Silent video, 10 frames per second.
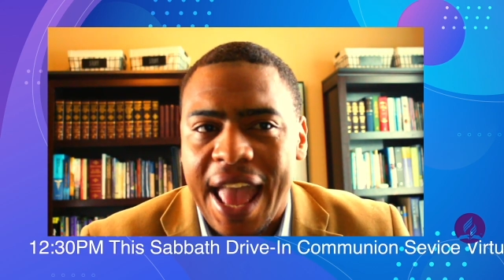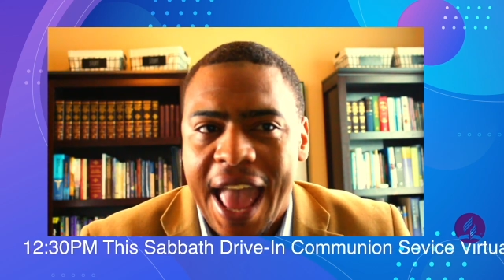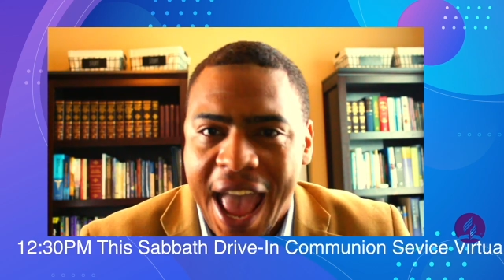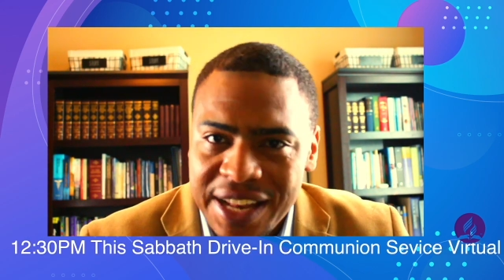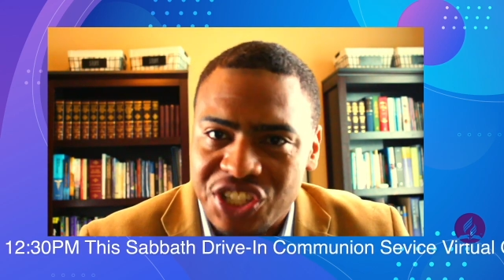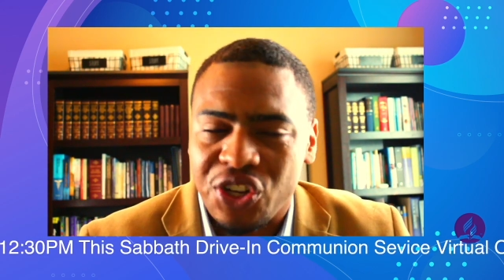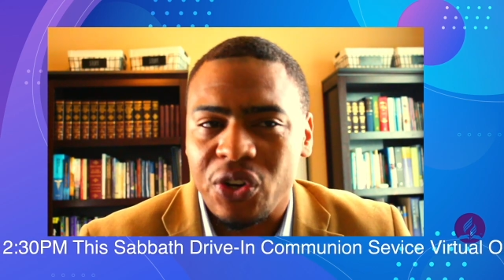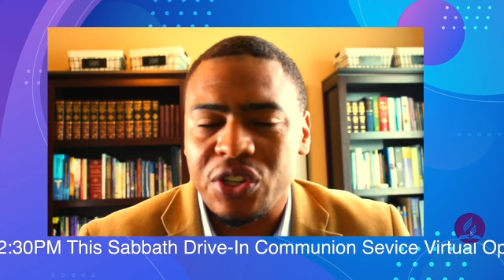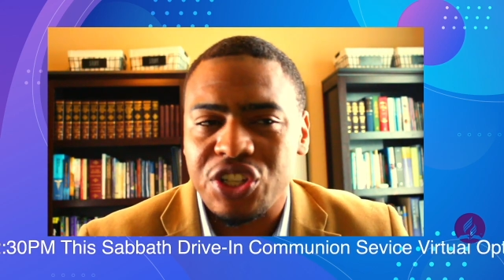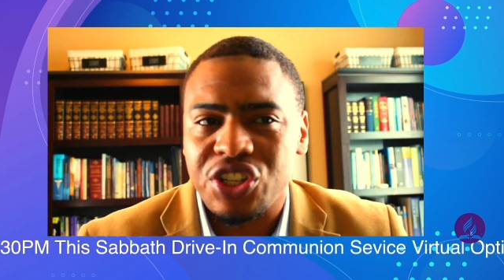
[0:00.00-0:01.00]
at
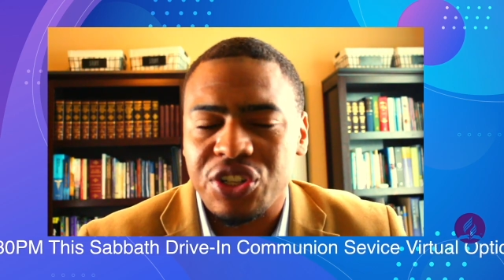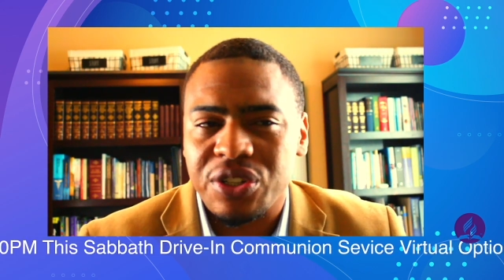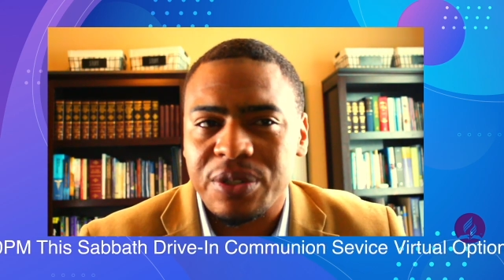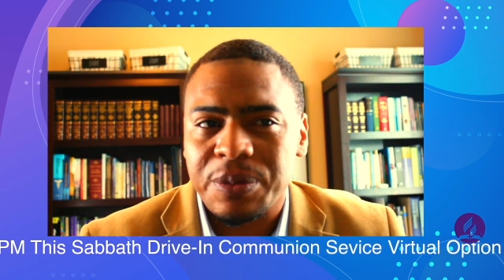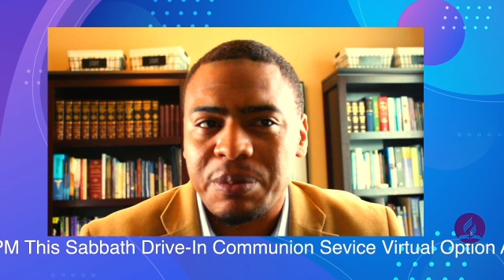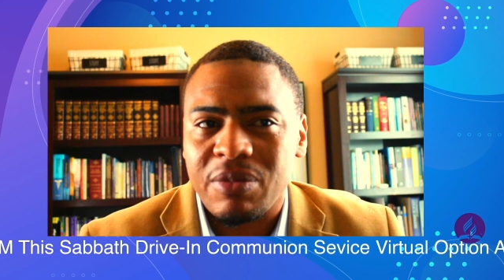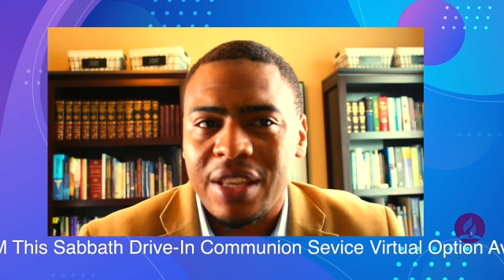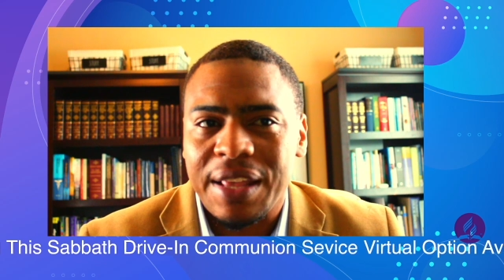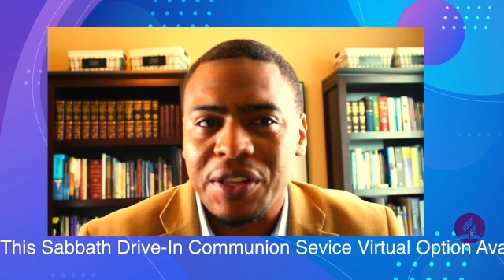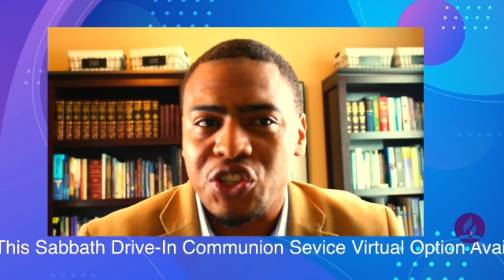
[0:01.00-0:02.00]
church
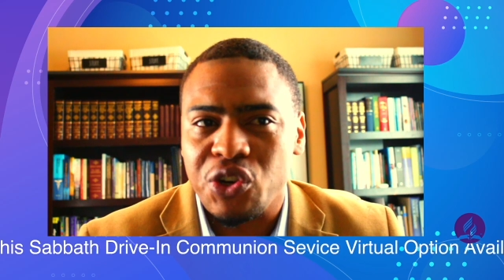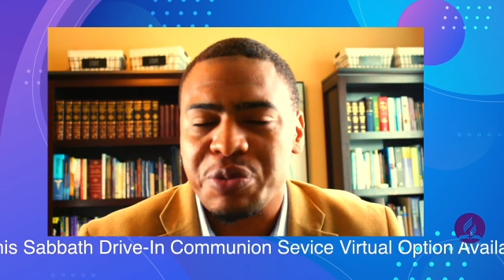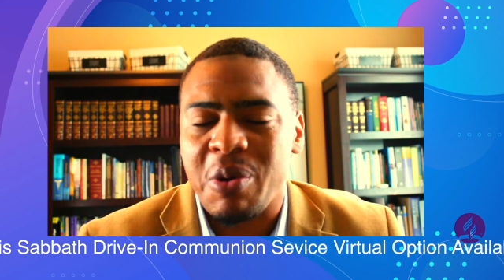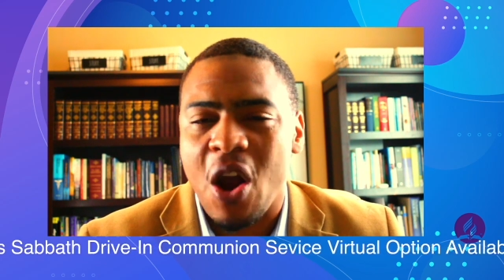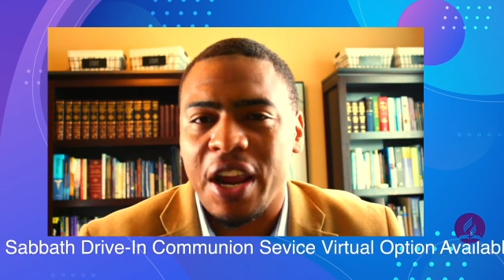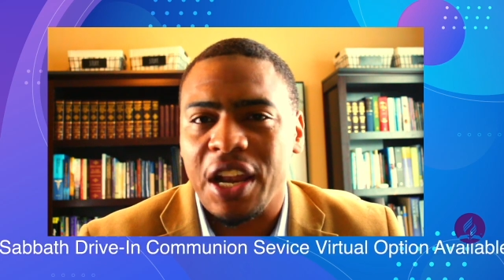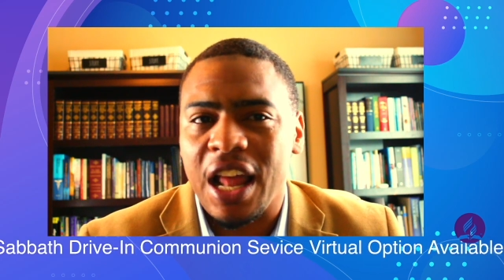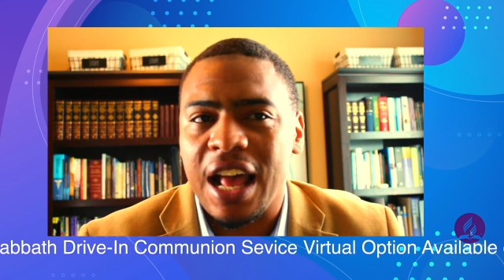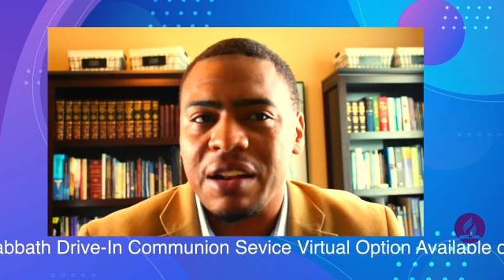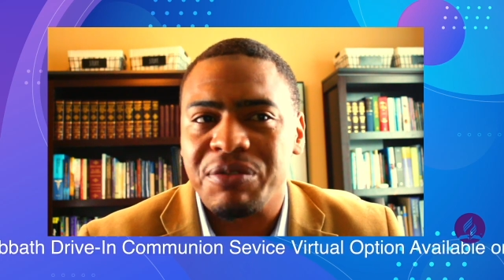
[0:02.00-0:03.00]
in the church parking
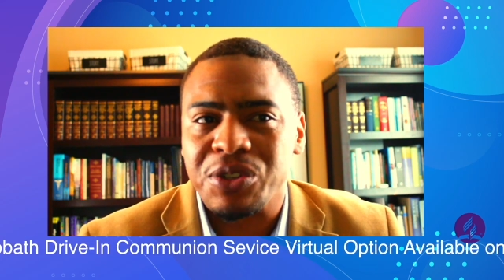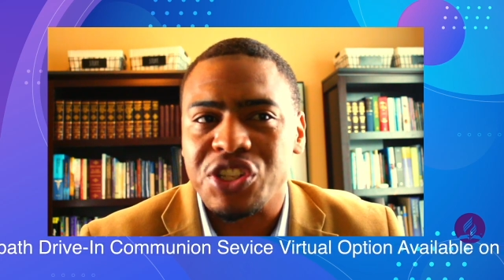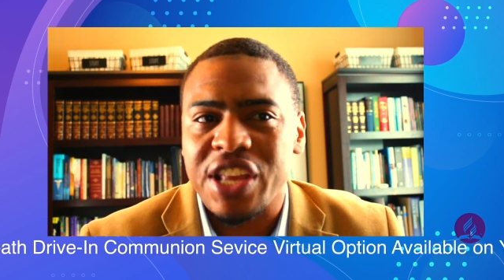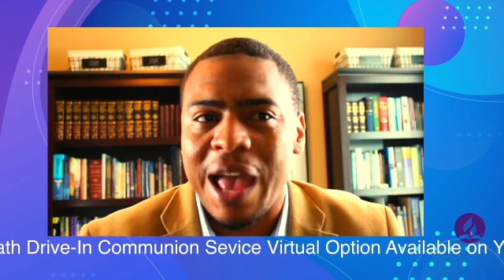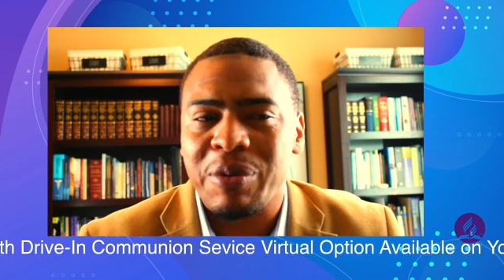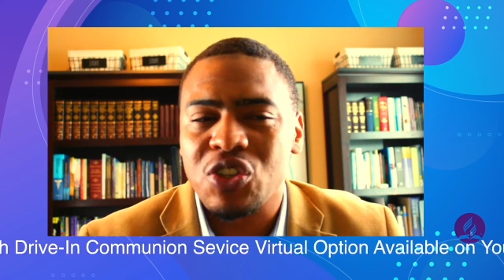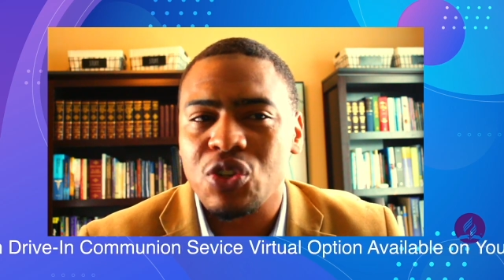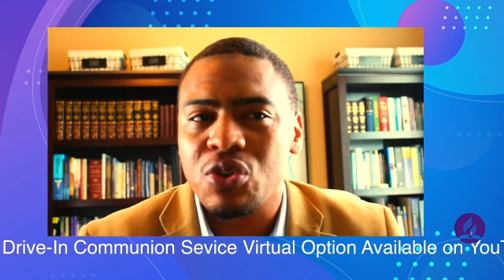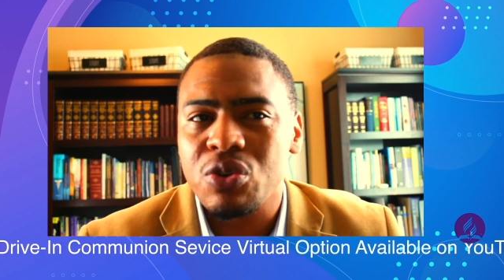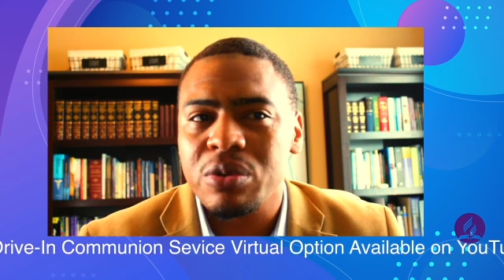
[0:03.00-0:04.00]
lot for Sabbath
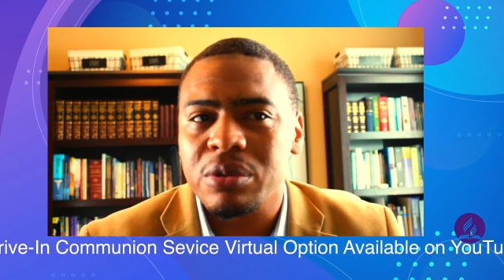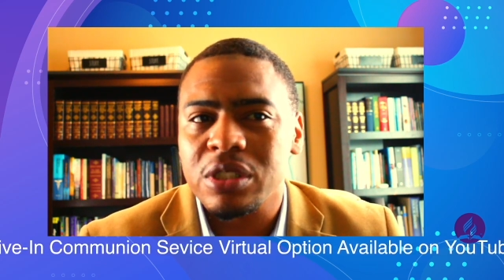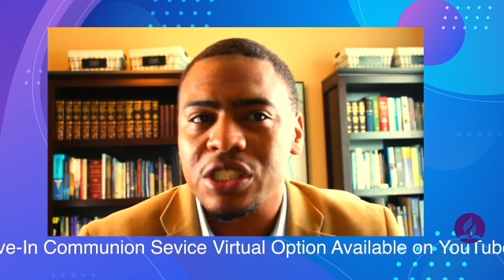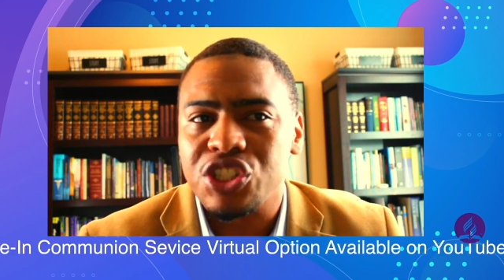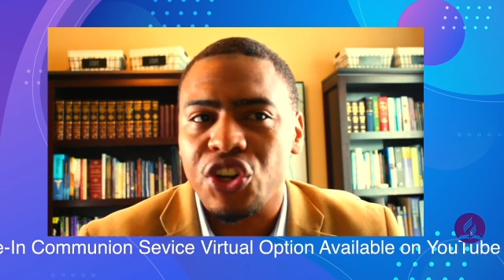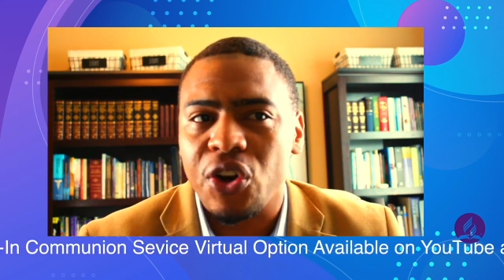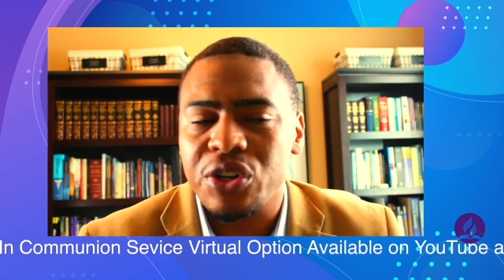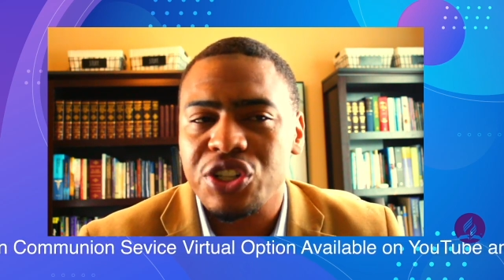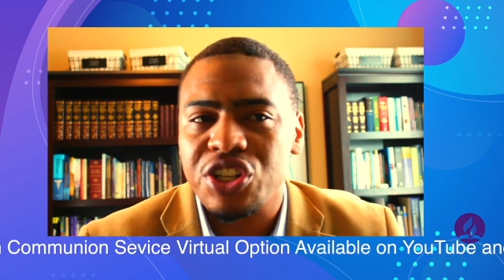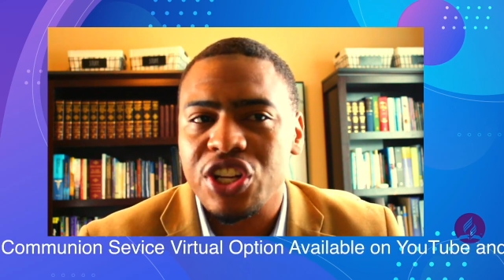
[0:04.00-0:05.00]
school,
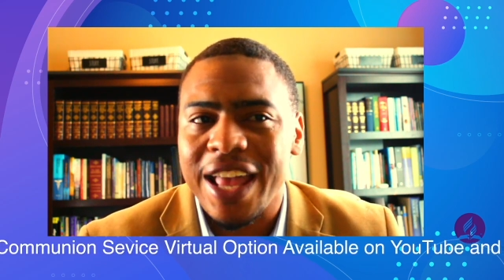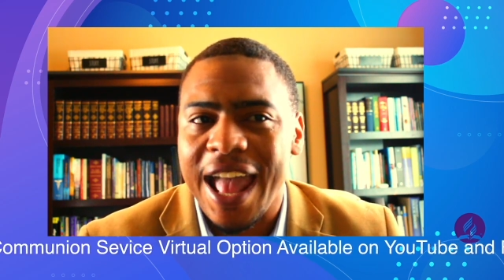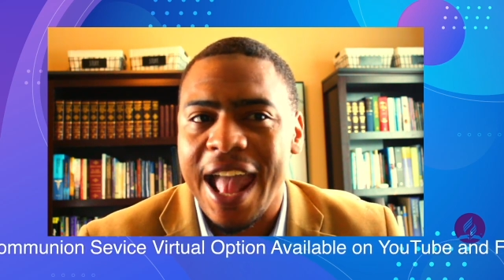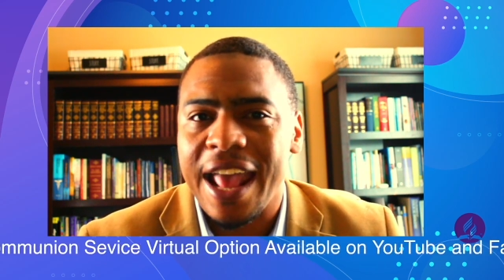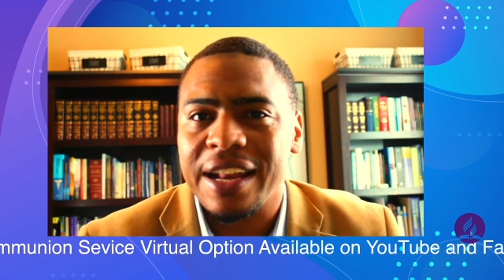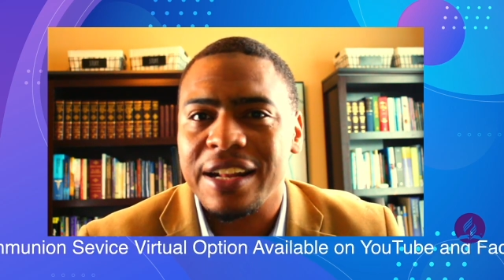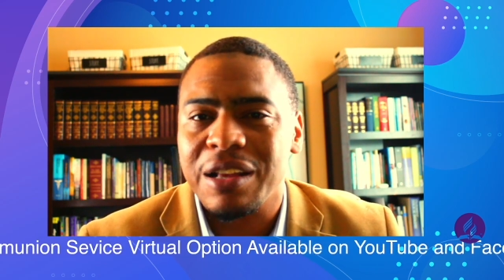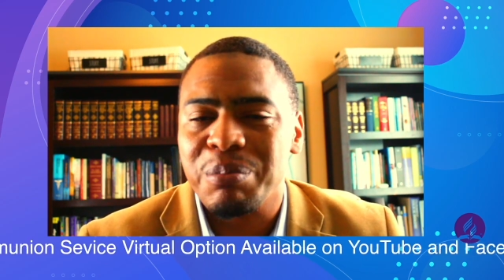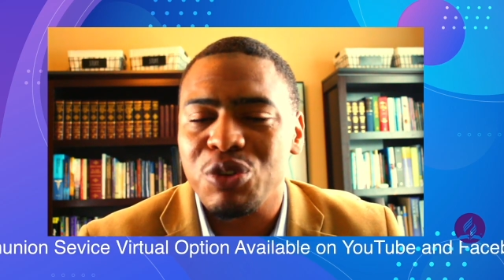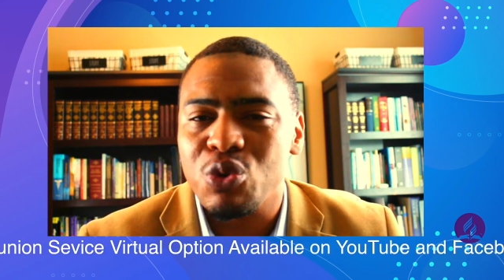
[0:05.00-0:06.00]
church, and
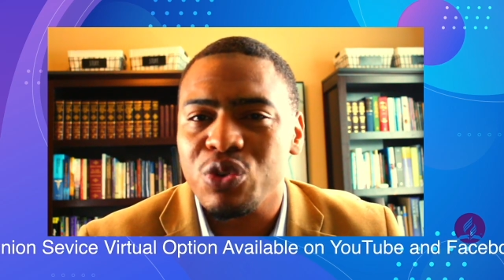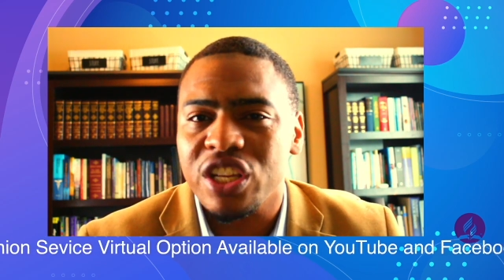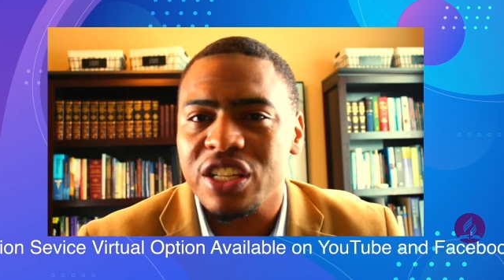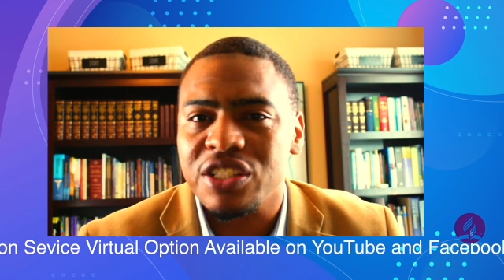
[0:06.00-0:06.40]
communion